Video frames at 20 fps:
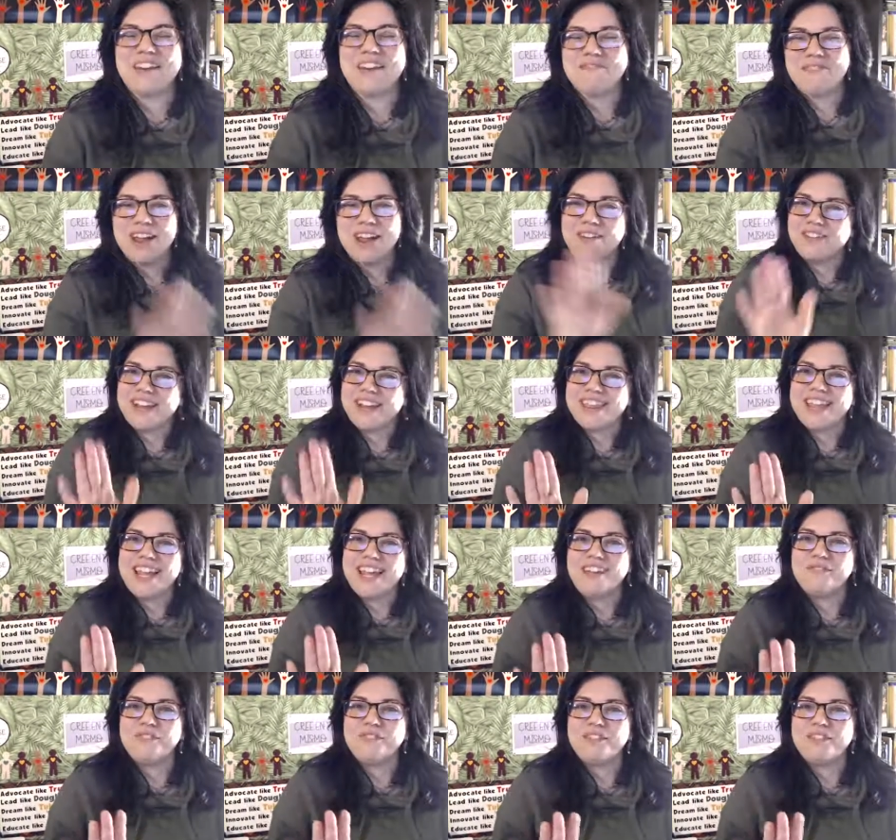my favorite
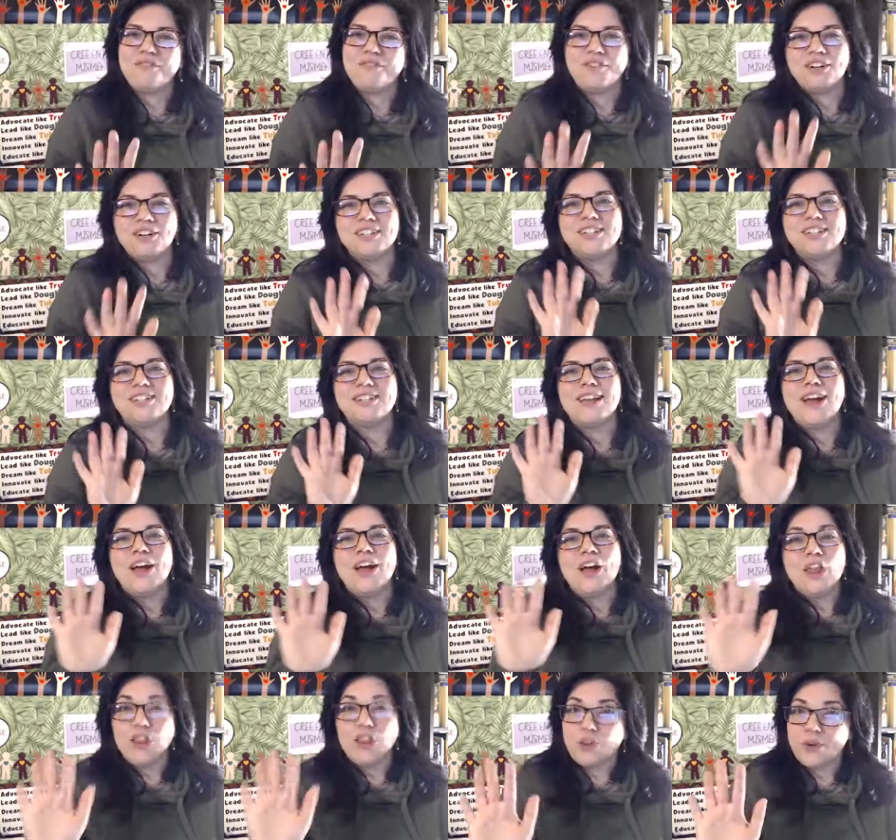thing for the first
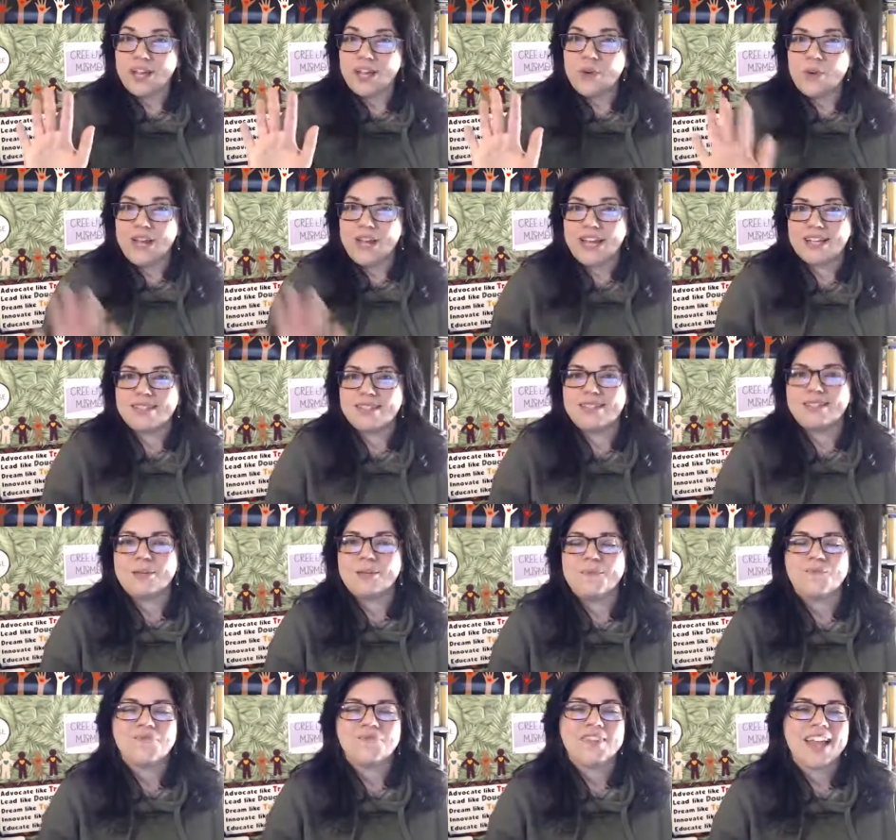three weeks.
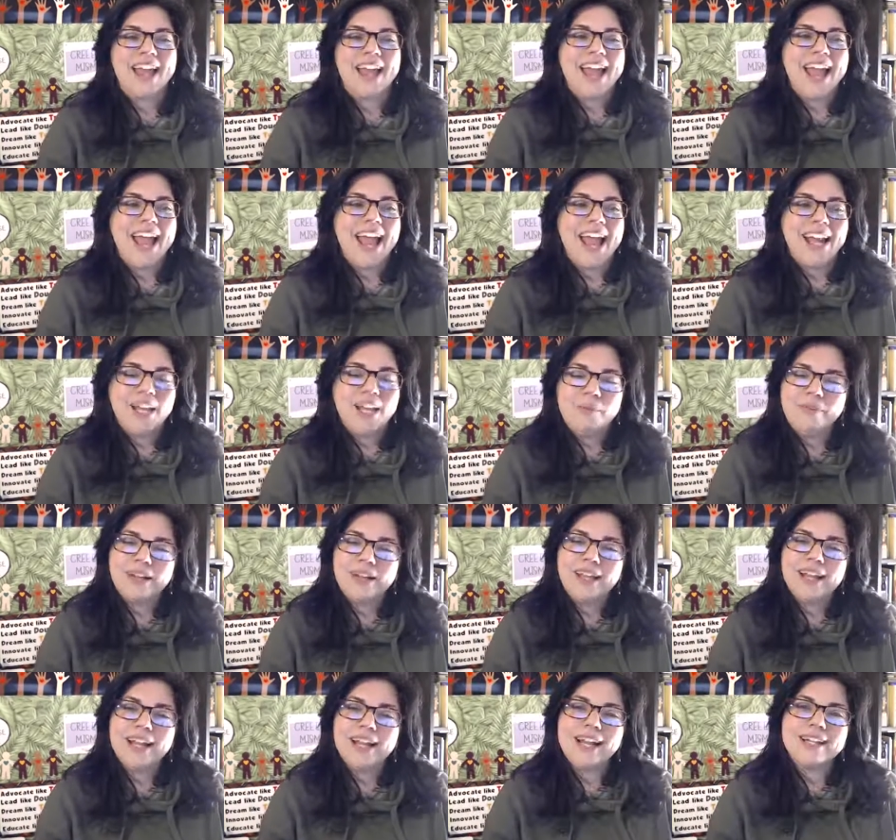
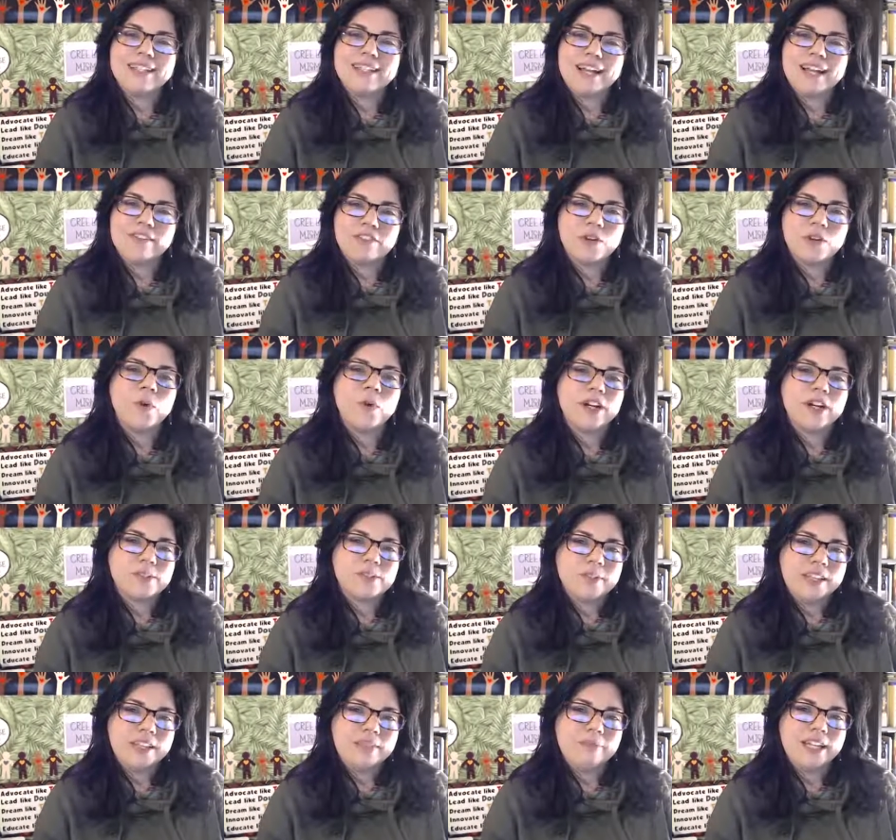Anybody that has ever
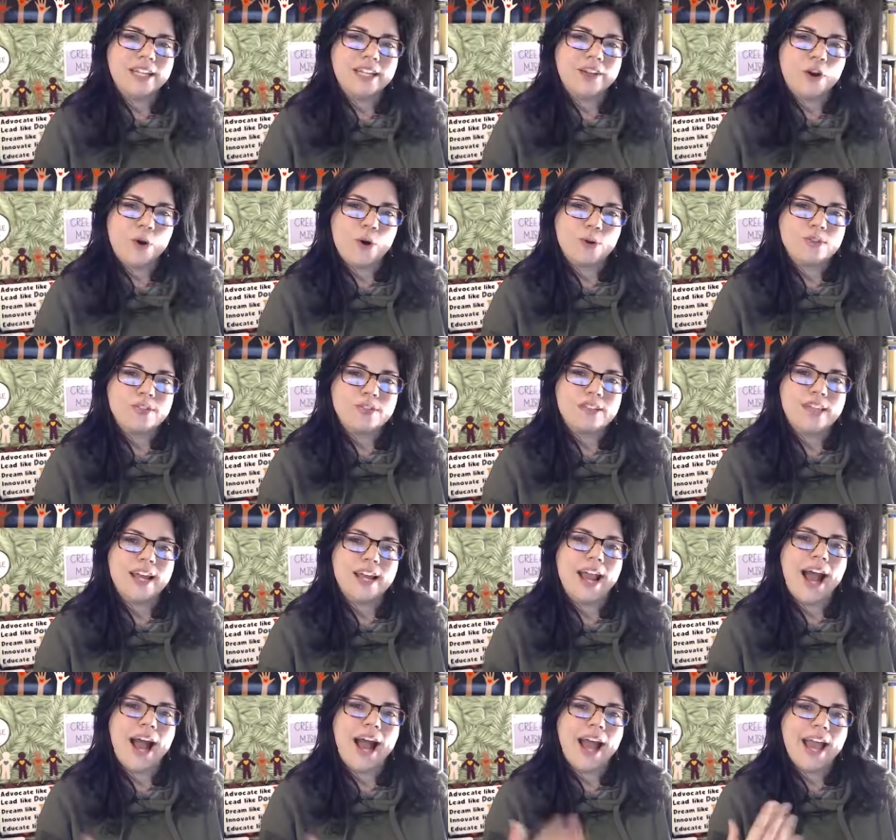worked with me knows
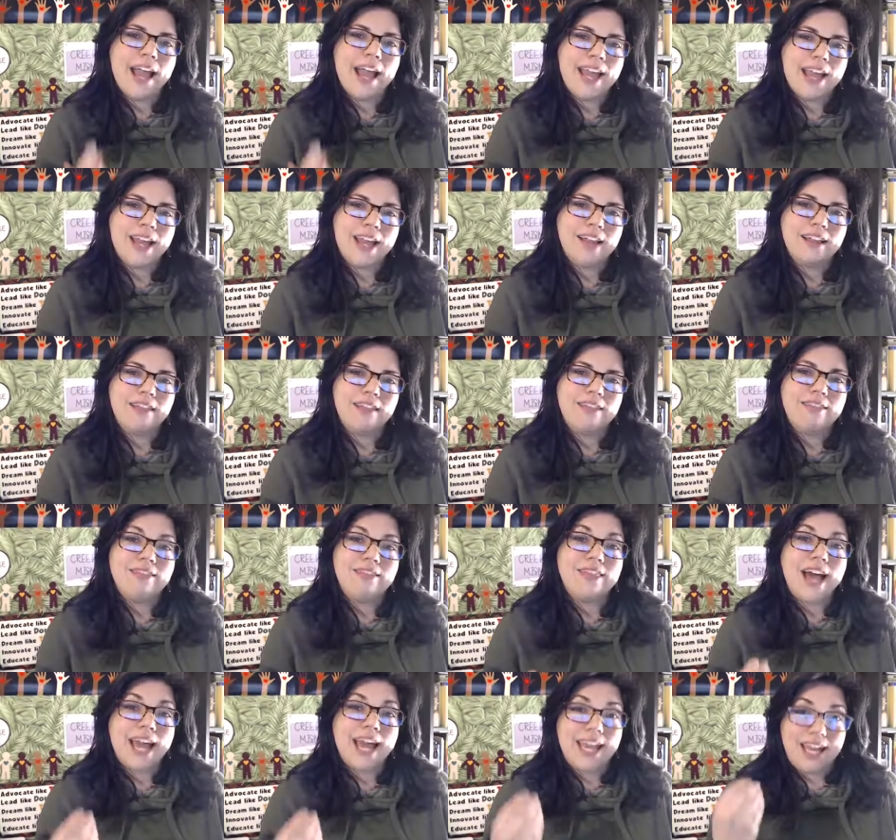that I
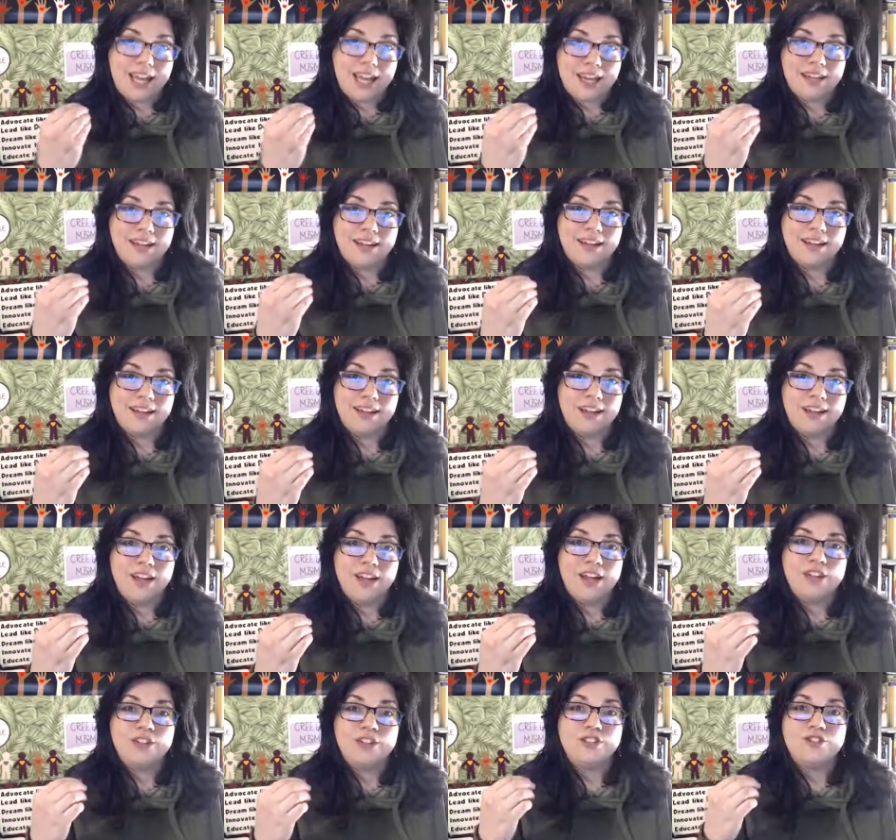like
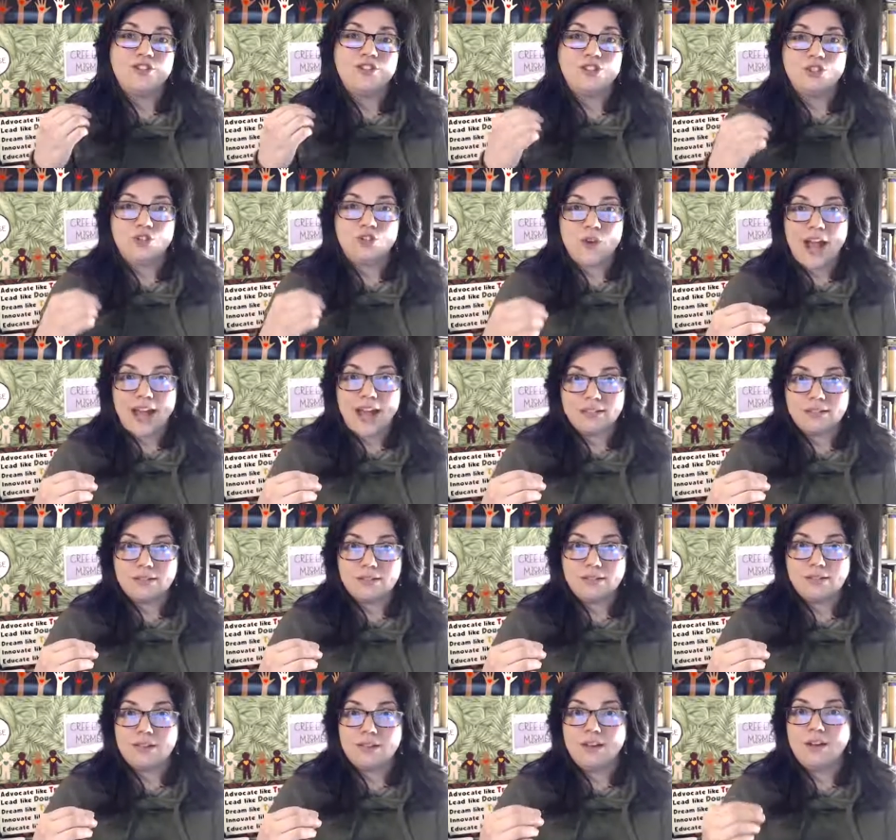to dress
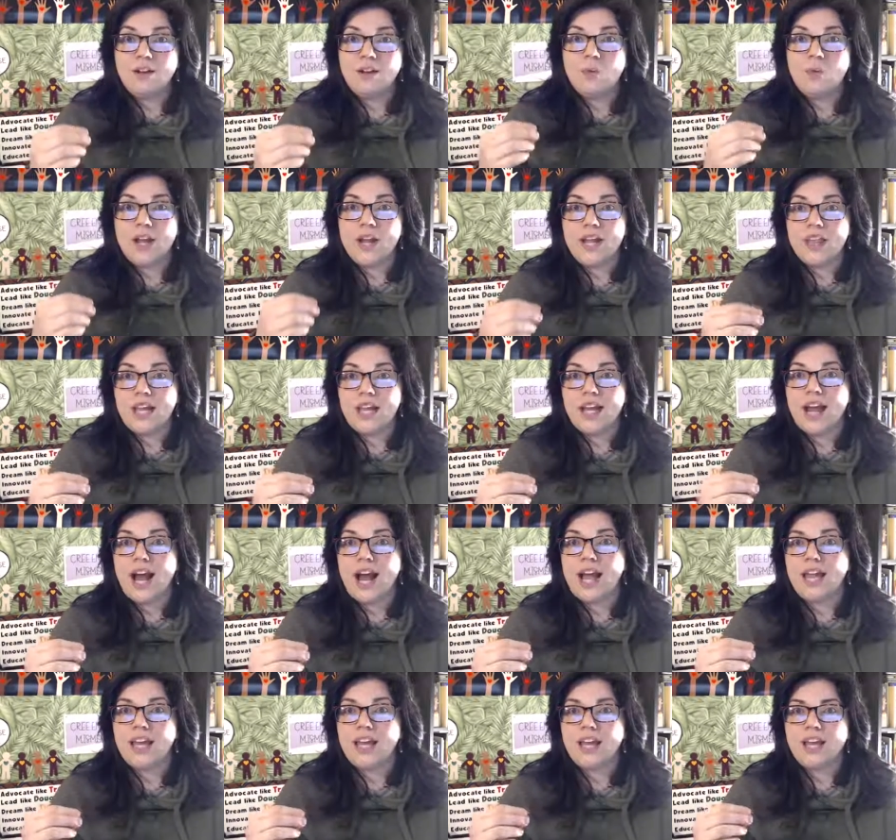in a way that
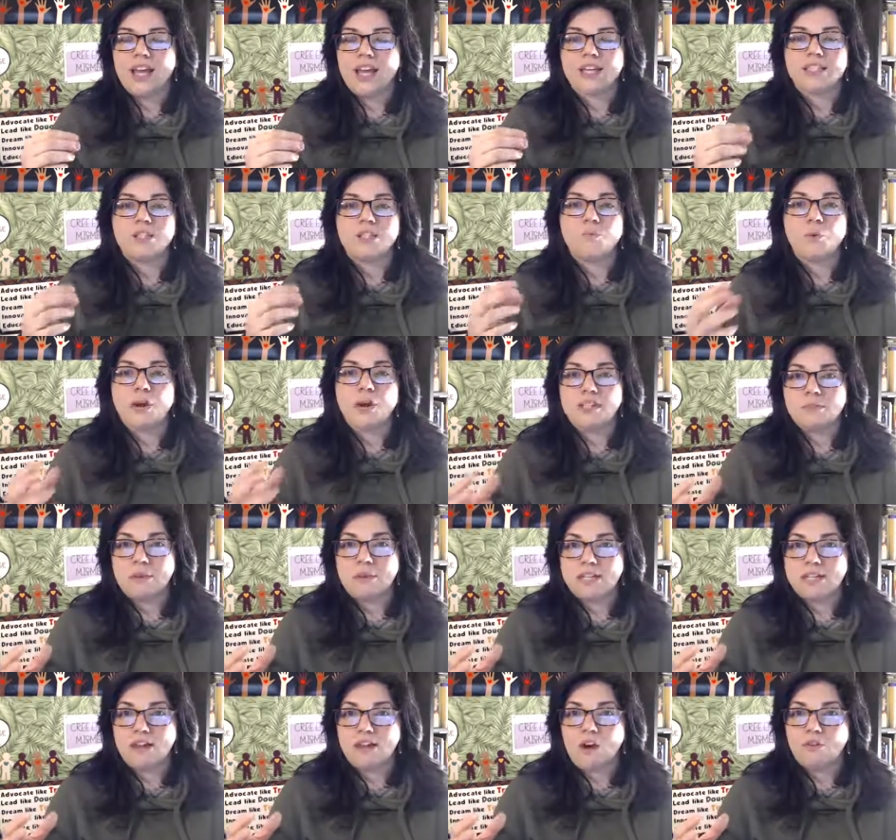I express
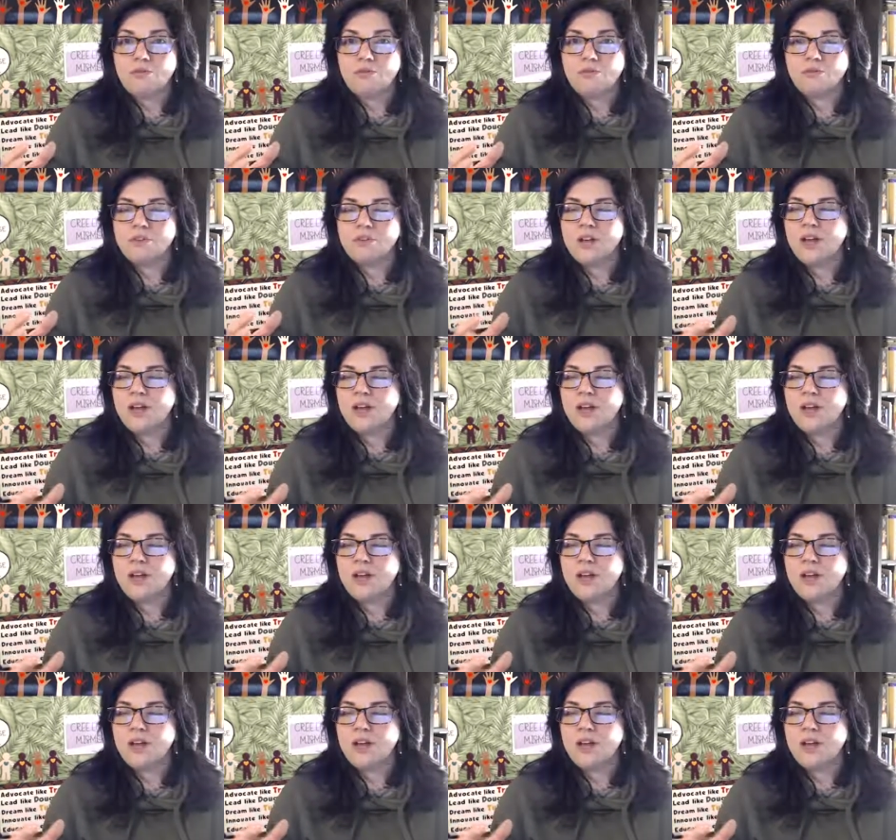myself.